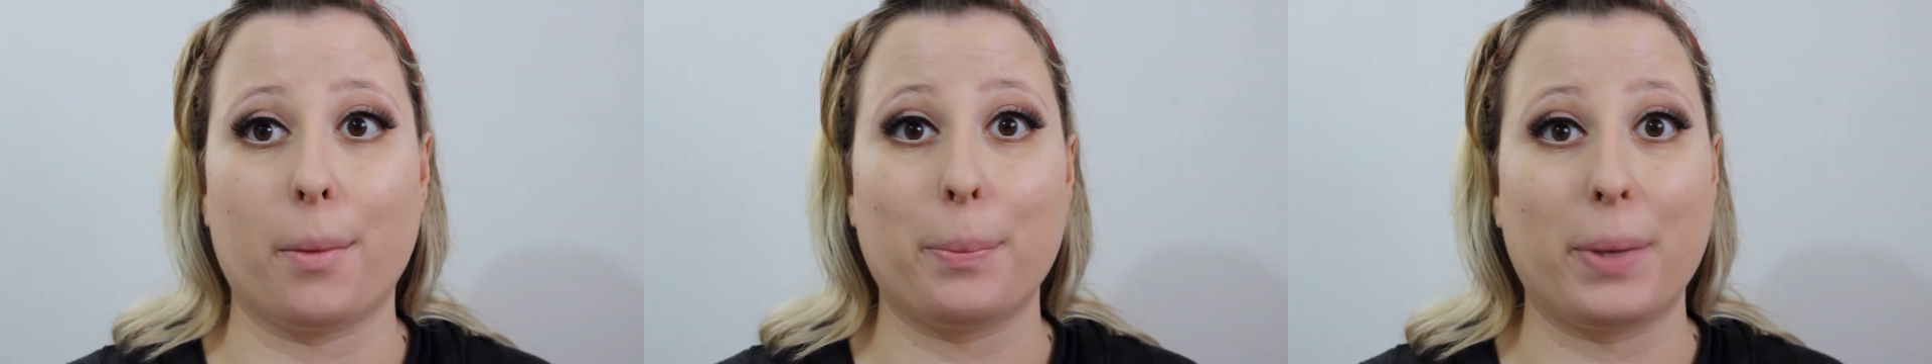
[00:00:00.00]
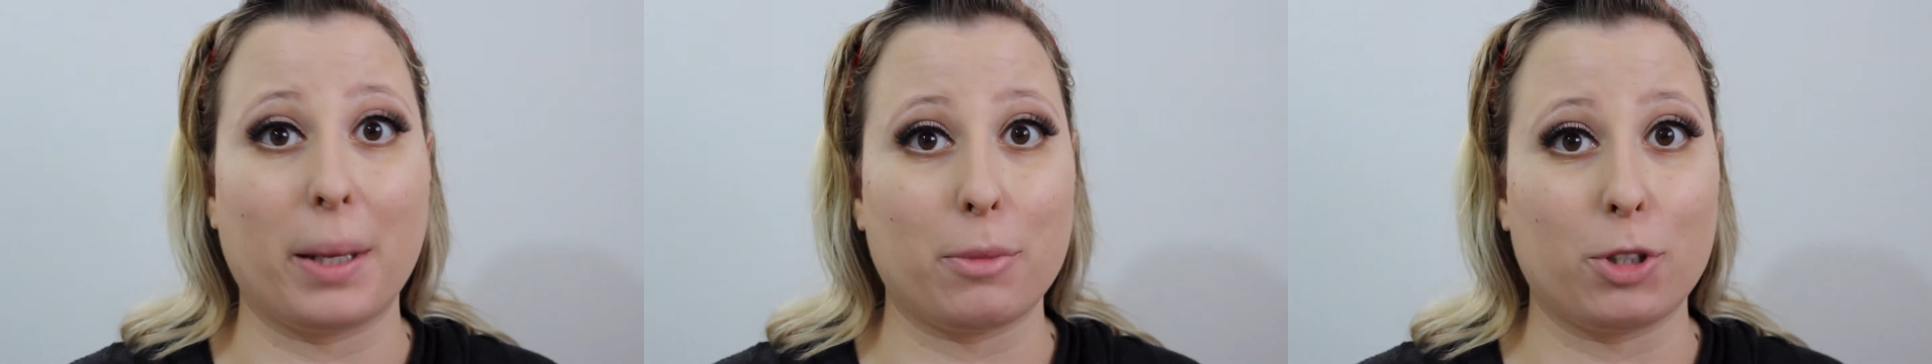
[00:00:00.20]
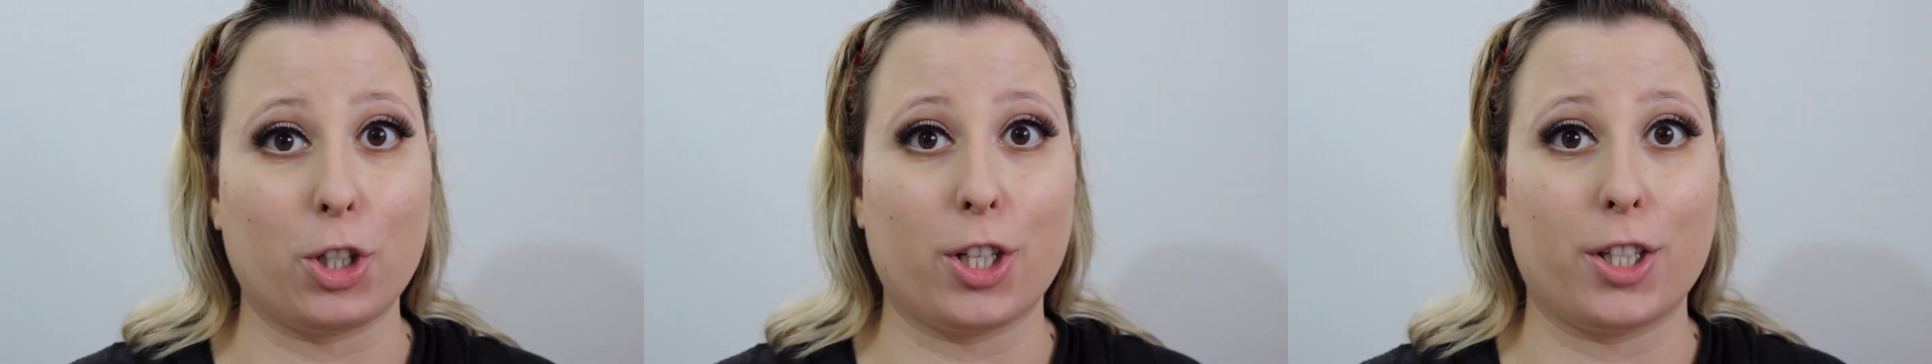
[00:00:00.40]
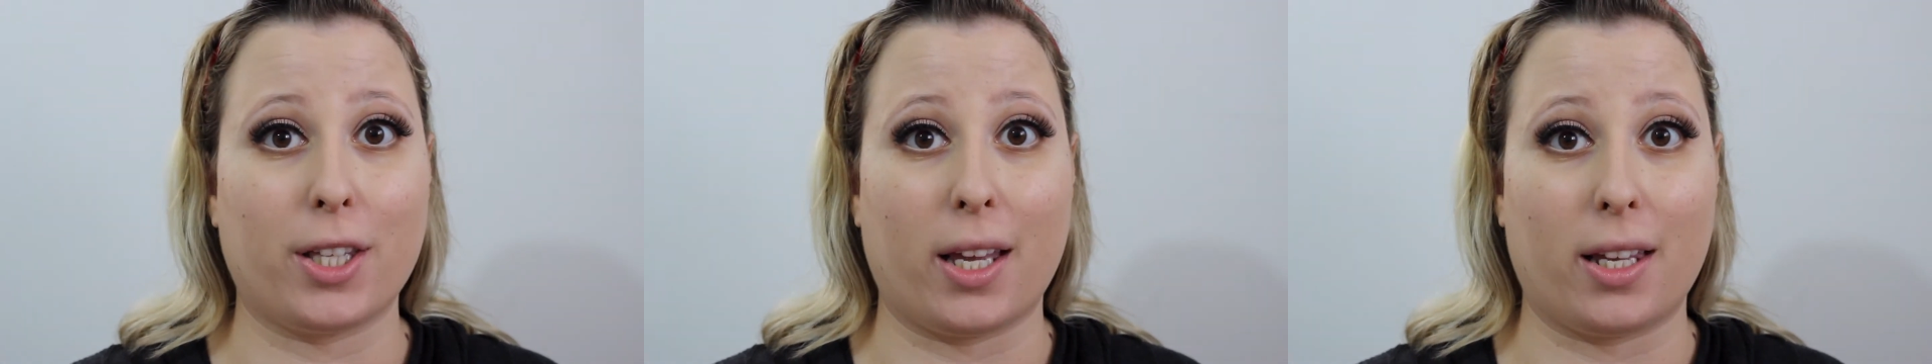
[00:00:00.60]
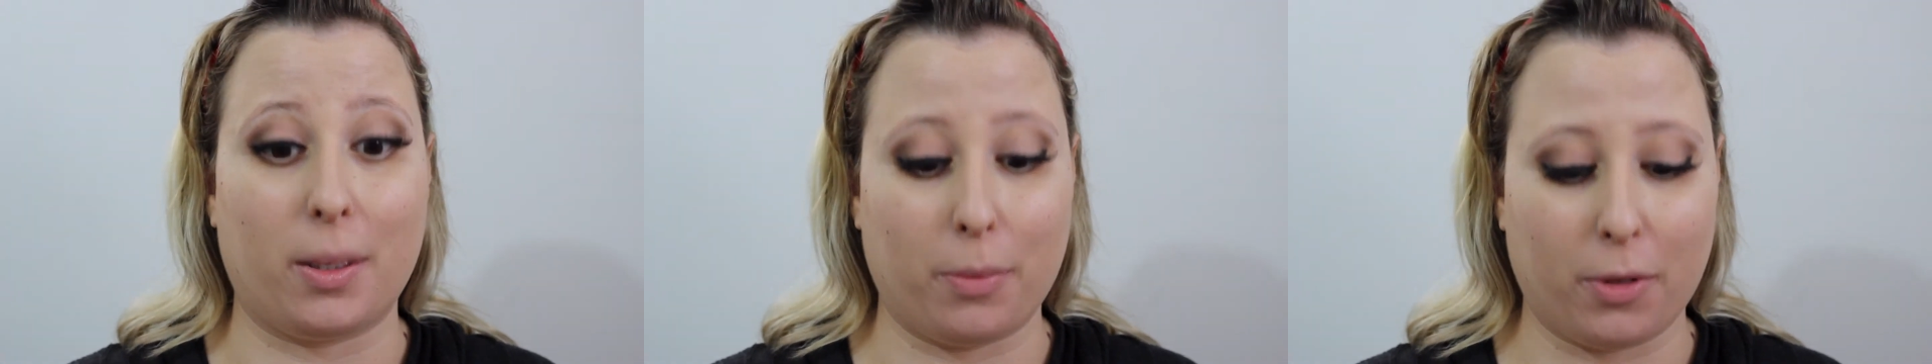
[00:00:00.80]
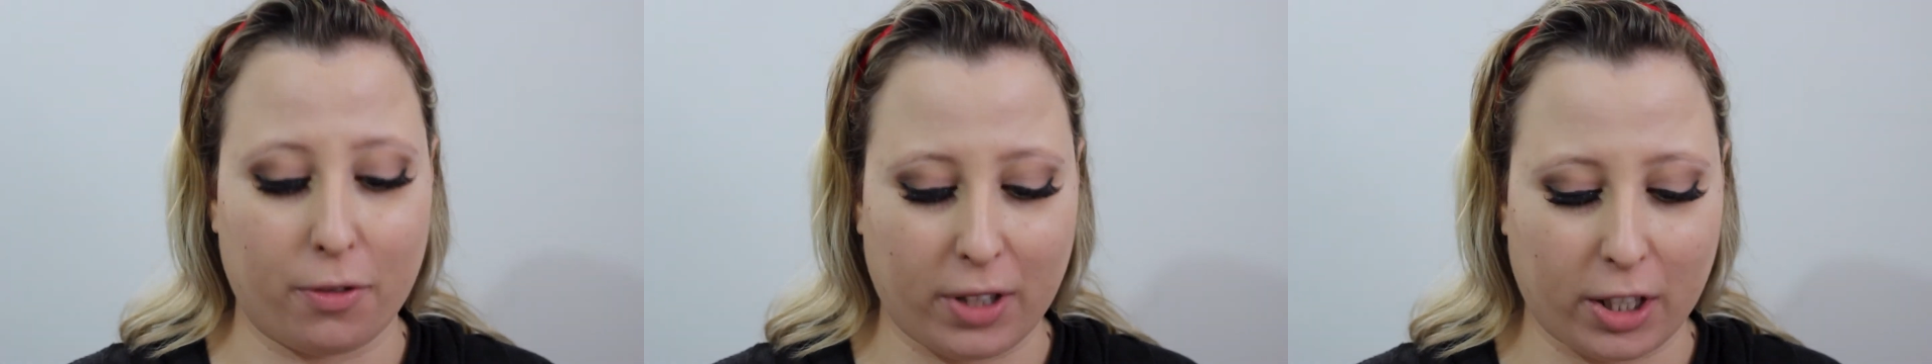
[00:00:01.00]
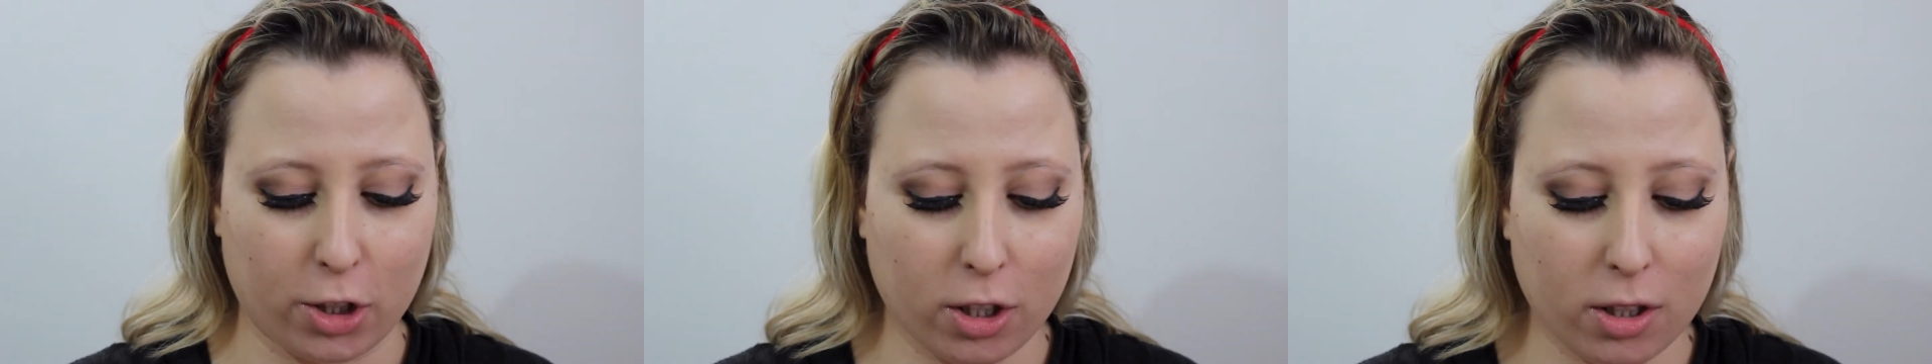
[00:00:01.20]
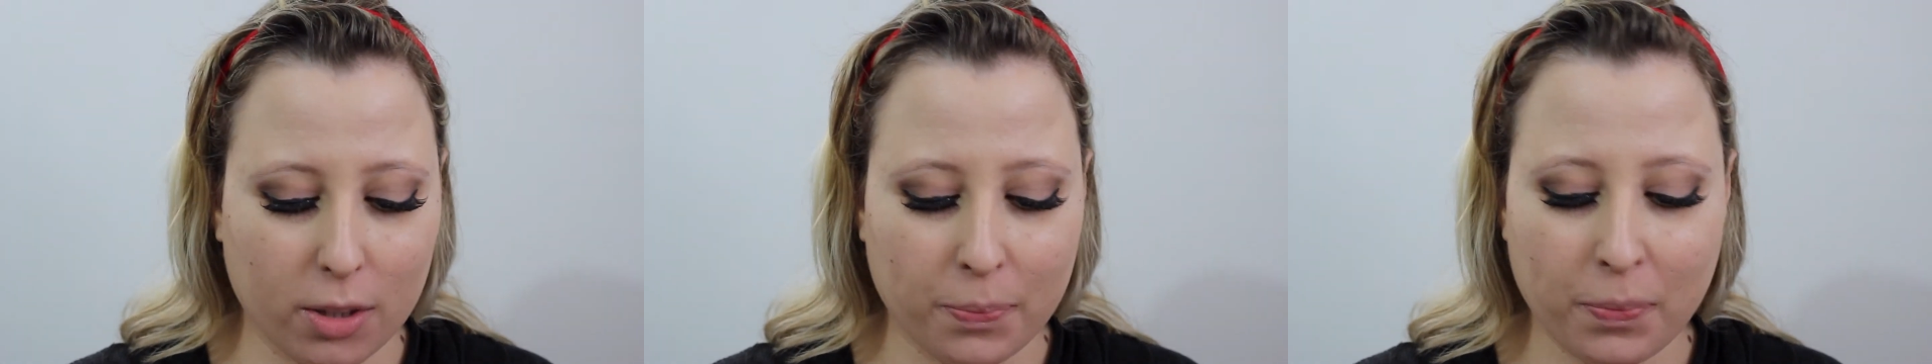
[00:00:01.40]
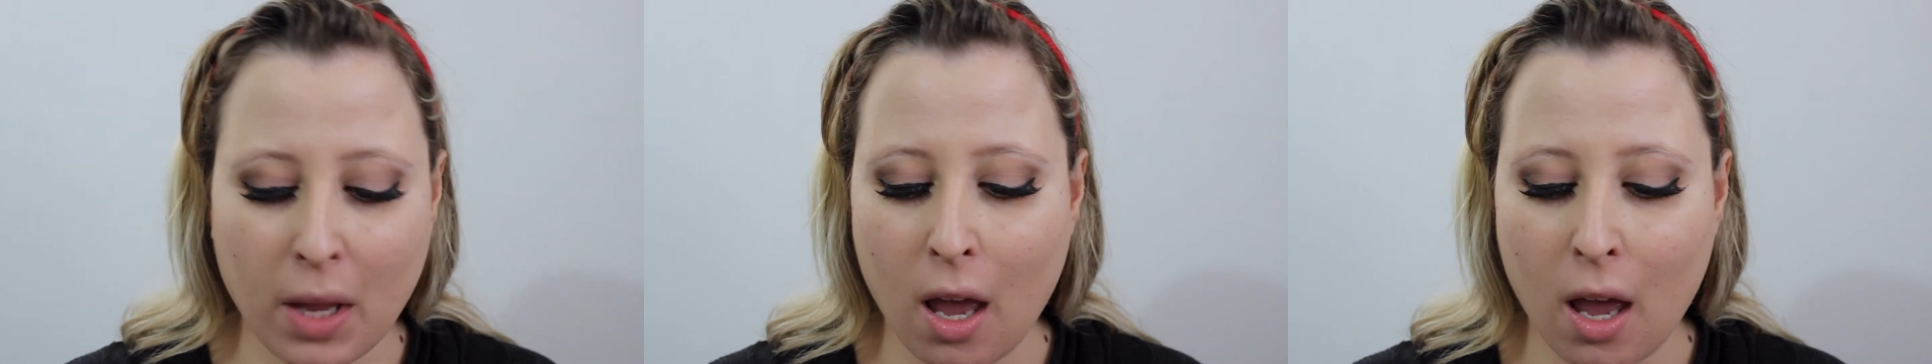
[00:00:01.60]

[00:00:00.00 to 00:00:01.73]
blemishes and imperfections.